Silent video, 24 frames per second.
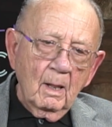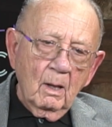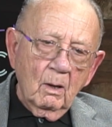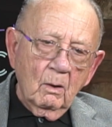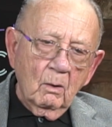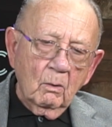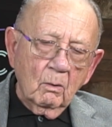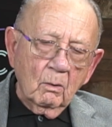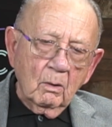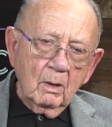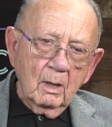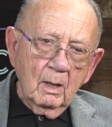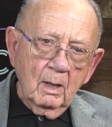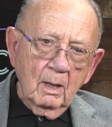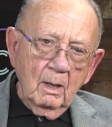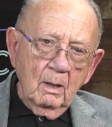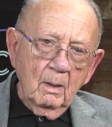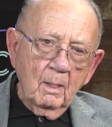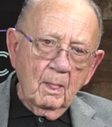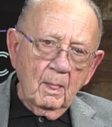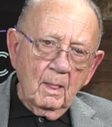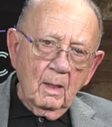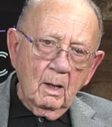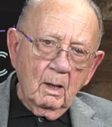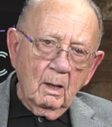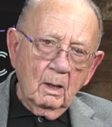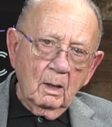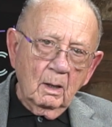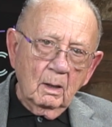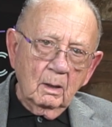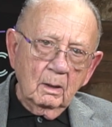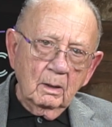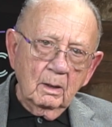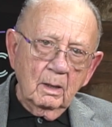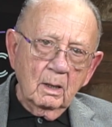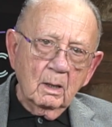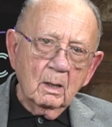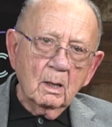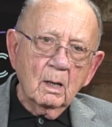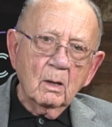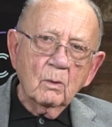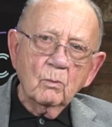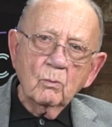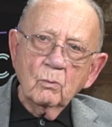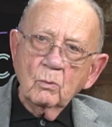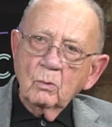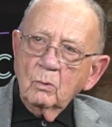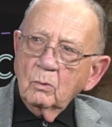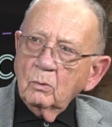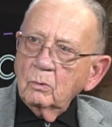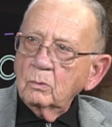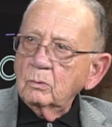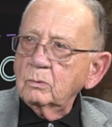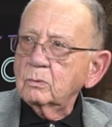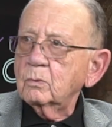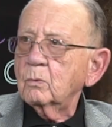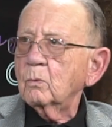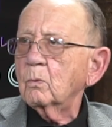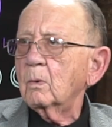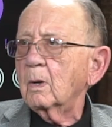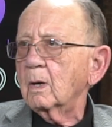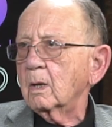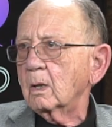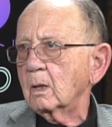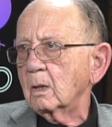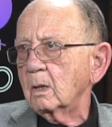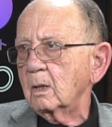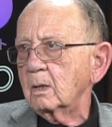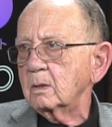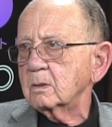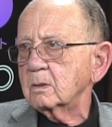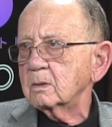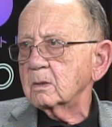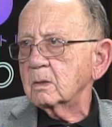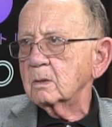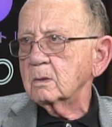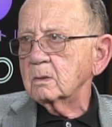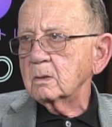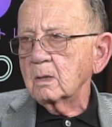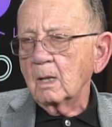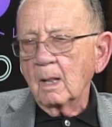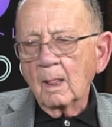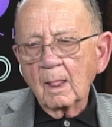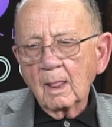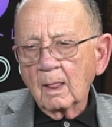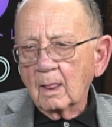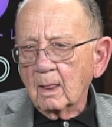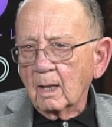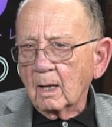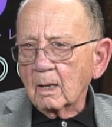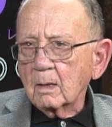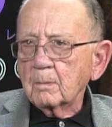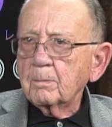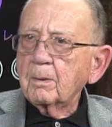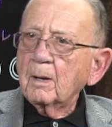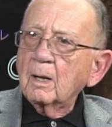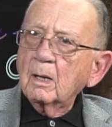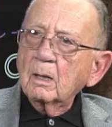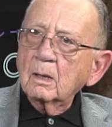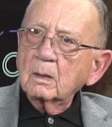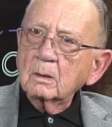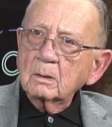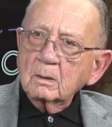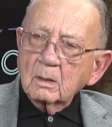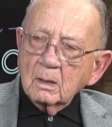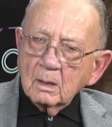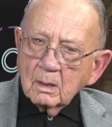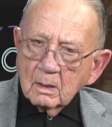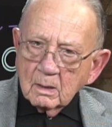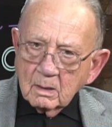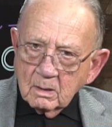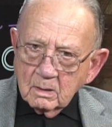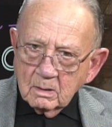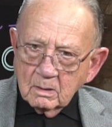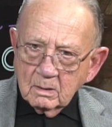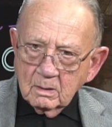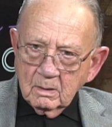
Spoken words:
Okay? There are rules, regulations, a lot of politics.